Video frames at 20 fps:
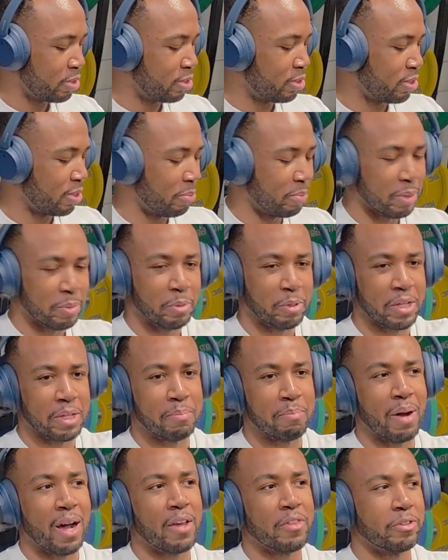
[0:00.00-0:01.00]
Some people
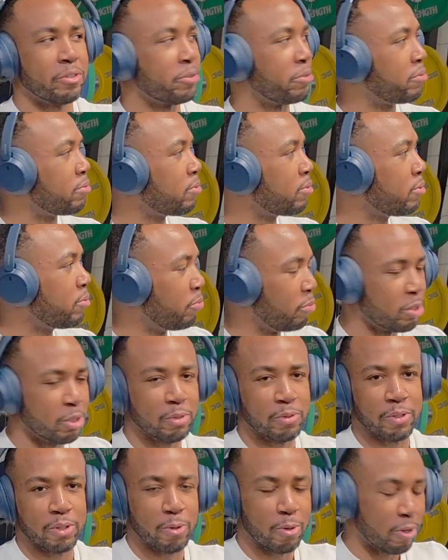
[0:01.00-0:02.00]
get bothered when
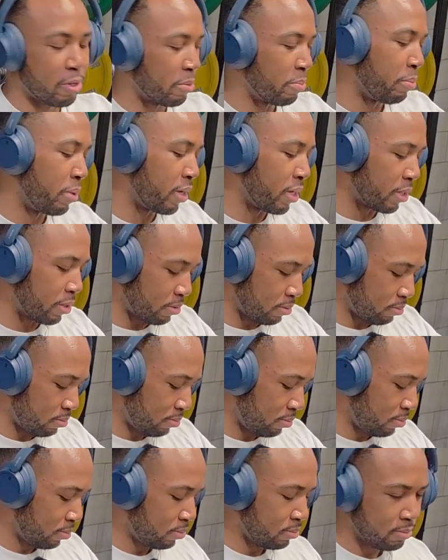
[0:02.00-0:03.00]
you're recording, but
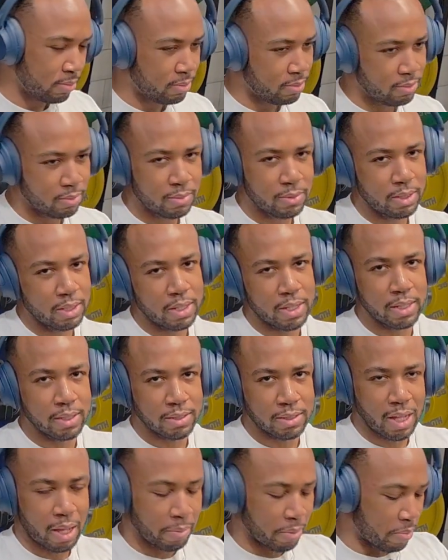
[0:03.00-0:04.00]
it ain't
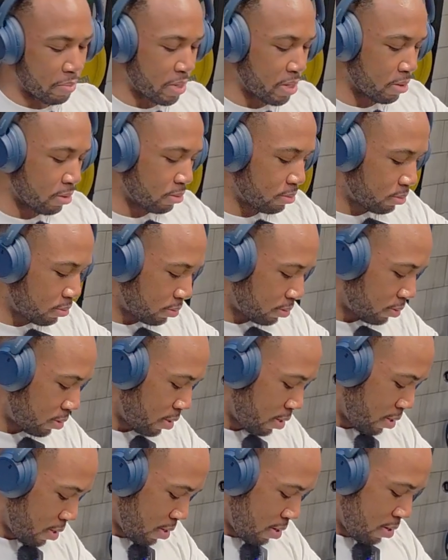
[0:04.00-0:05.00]
stopping me.
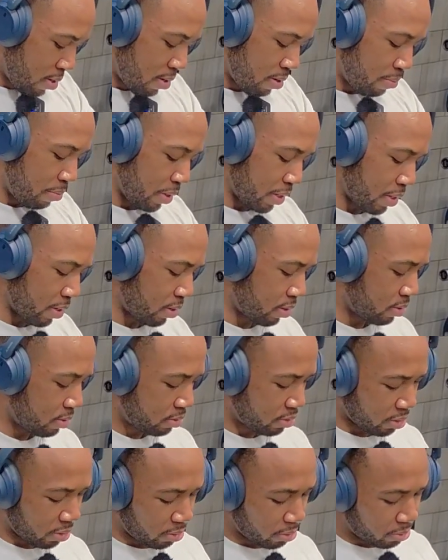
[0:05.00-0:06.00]
But yeah,
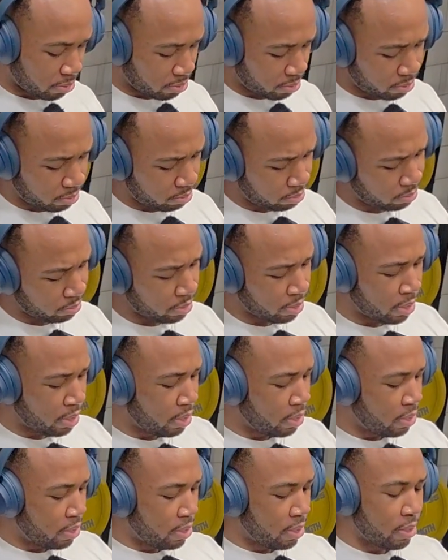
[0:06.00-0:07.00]
so
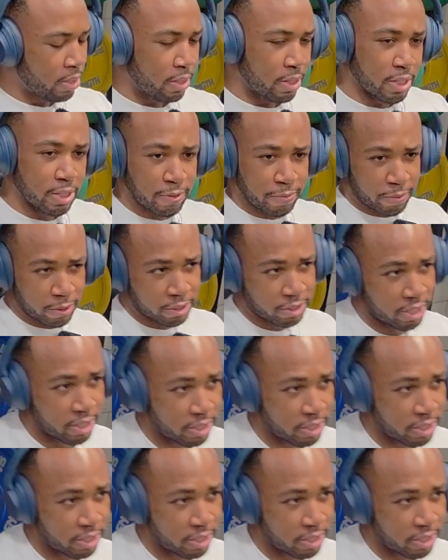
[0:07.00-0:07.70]
this is the first